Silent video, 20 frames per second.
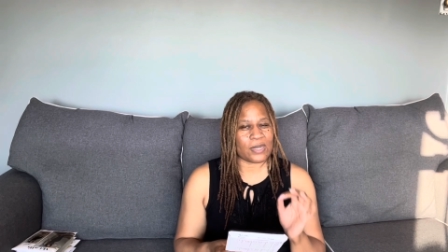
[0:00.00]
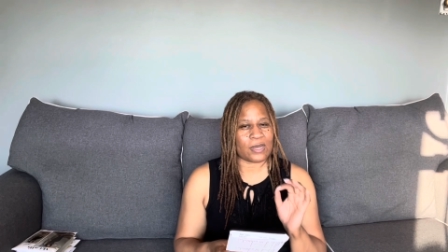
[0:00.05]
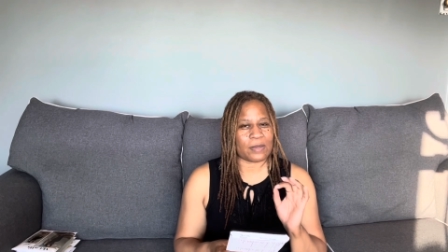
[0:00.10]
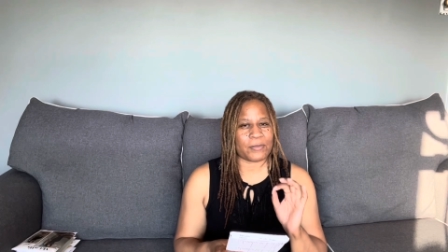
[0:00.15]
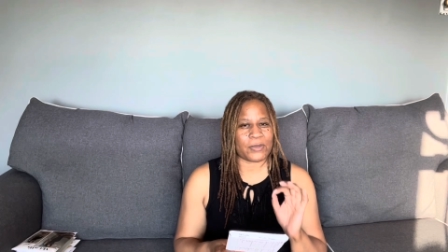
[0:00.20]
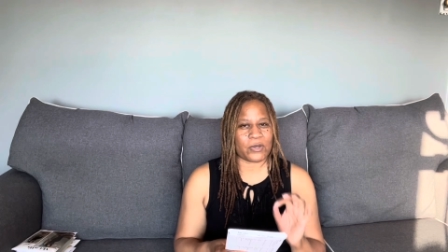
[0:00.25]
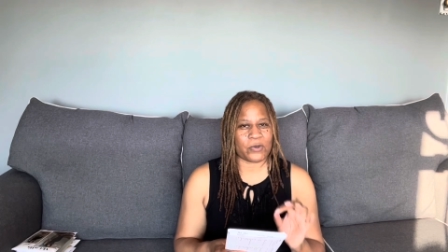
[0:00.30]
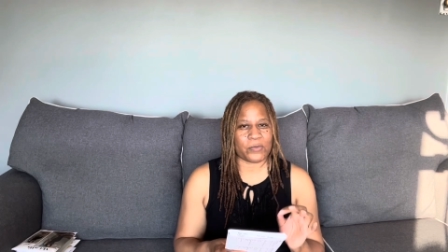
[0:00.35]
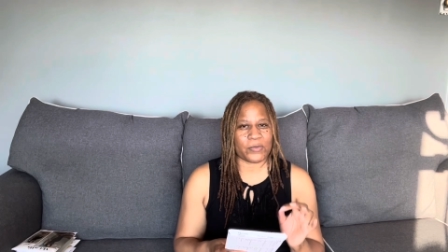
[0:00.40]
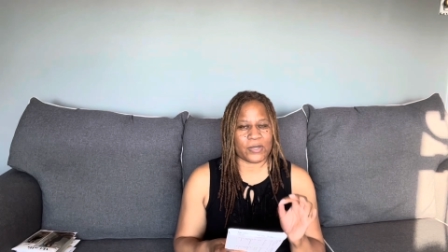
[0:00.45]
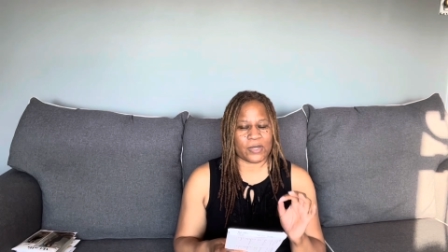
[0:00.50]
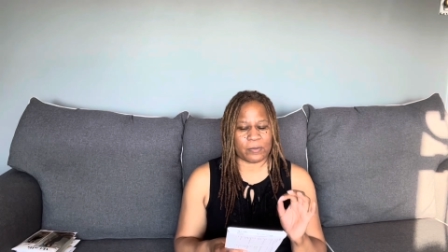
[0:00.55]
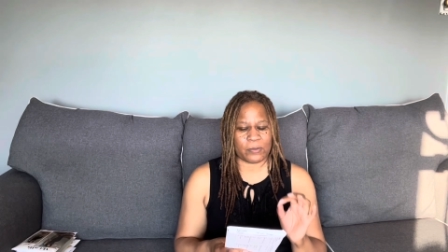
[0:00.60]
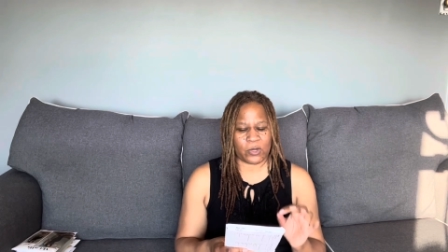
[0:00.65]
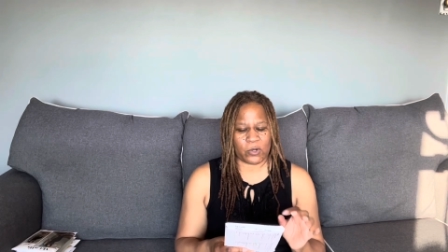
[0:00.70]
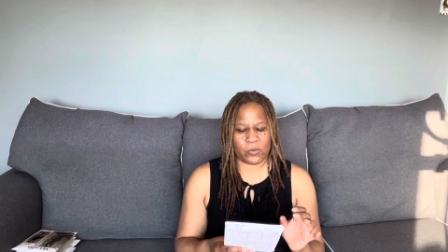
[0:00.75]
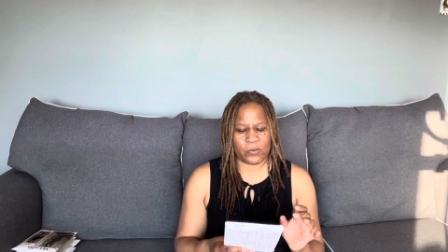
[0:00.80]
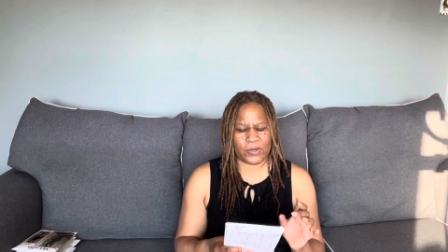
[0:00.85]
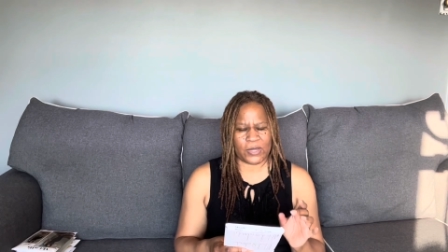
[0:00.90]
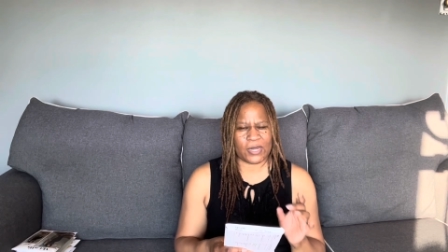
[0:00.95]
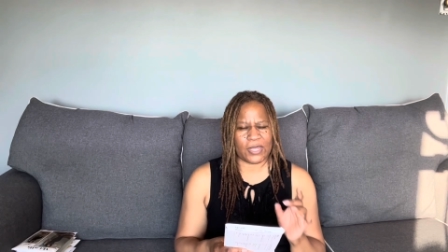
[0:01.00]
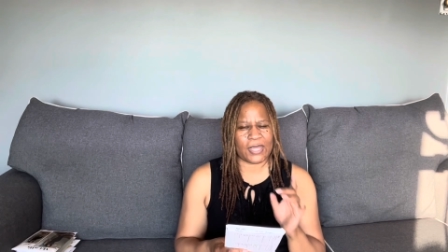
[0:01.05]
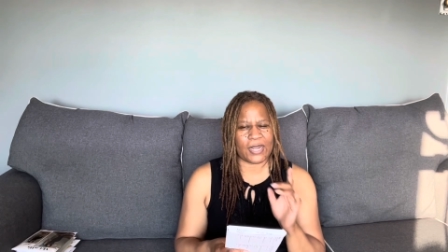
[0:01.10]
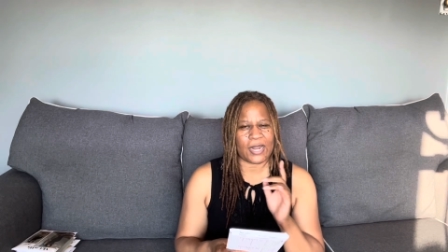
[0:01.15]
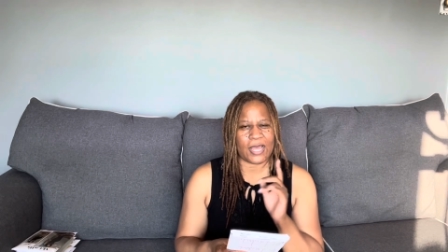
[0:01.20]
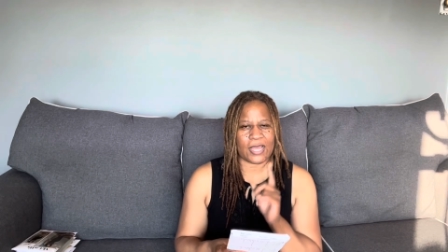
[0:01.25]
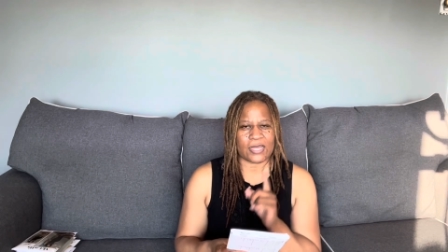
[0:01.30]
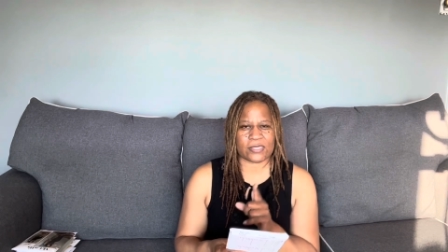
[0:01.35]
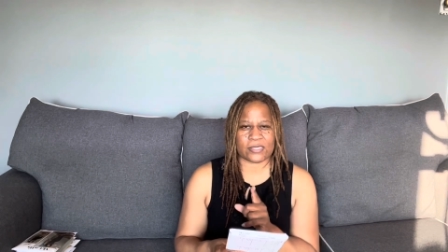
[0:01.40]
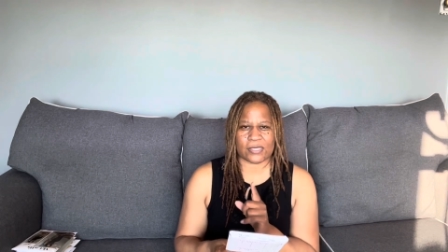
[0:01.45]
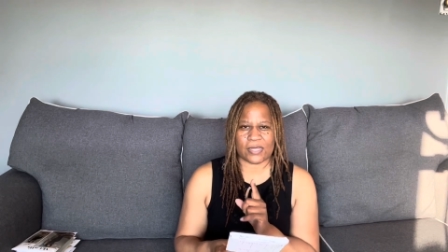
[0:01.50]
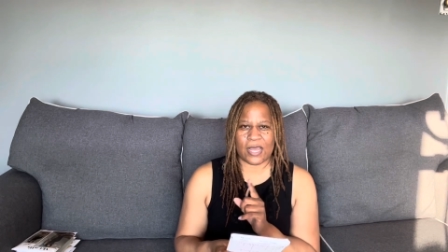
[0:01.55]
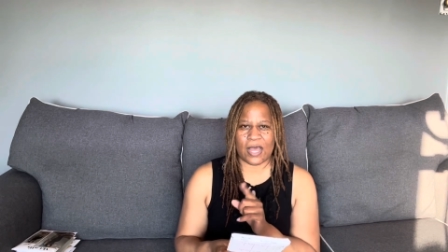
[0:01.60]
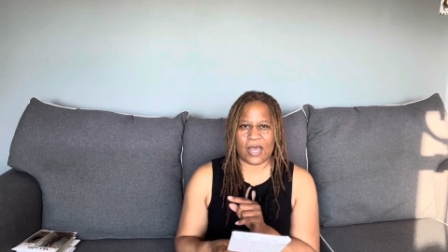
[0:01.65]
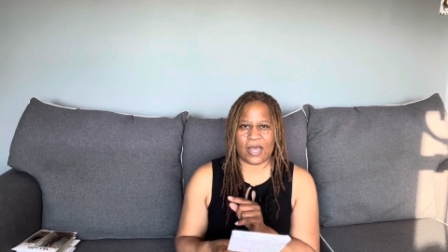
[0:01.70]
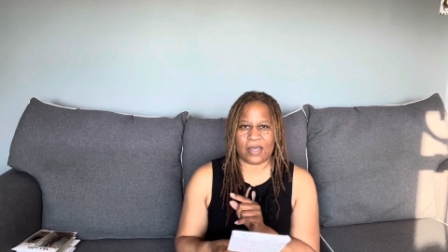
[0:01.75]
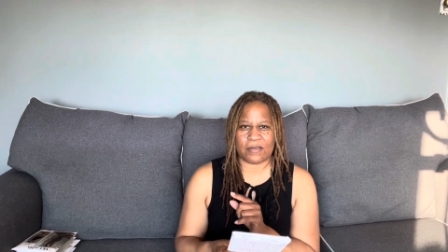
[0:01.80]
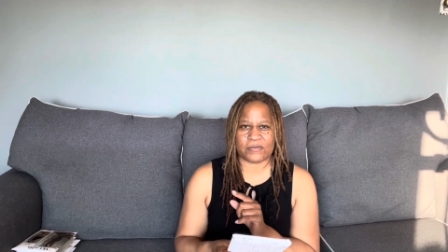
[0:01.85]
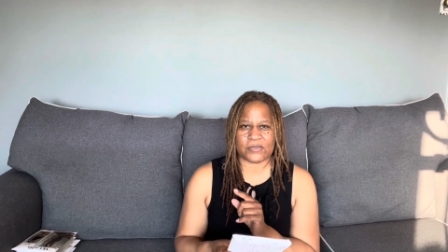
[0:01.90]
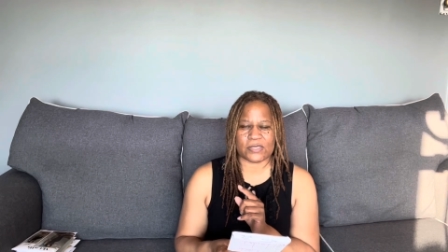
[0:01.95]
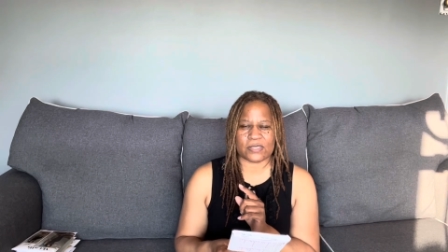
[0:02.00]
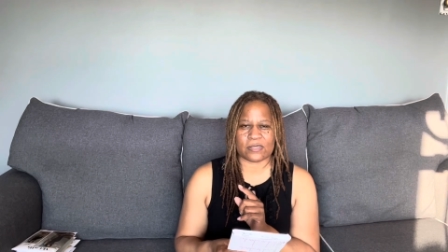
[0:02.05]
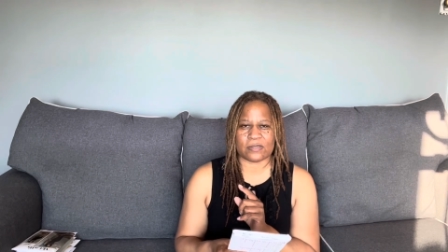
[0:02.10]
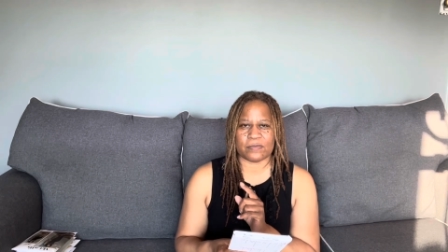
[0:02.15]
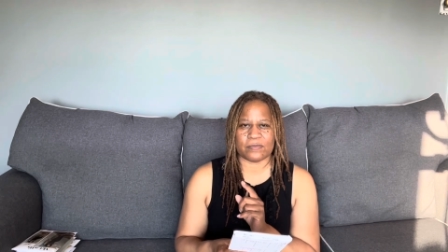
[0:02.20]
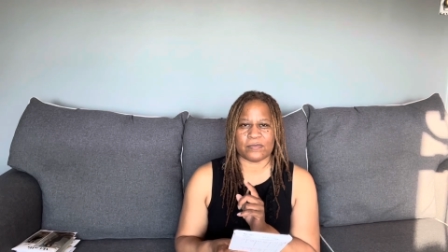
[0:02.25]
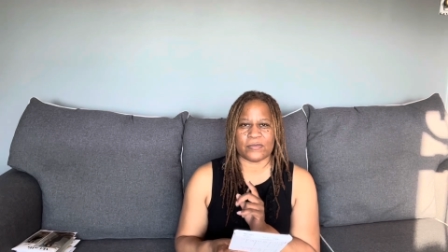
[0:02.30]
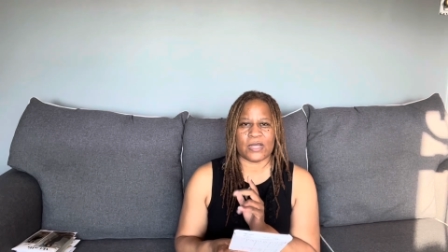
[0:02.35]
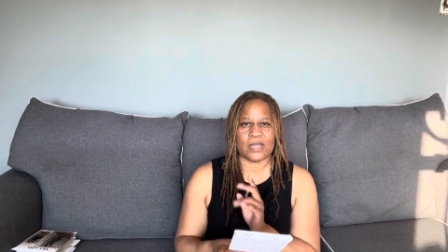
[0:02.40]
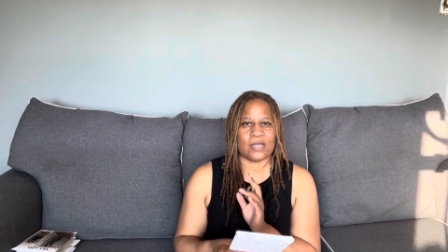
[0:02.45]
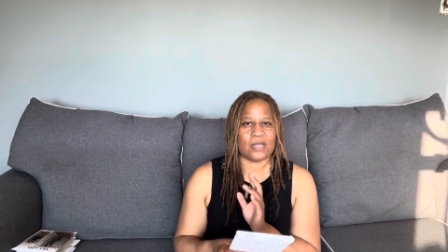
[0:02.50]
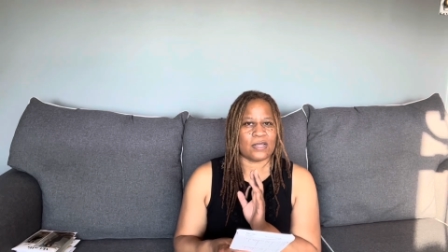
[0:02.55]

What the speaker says: And actually I have some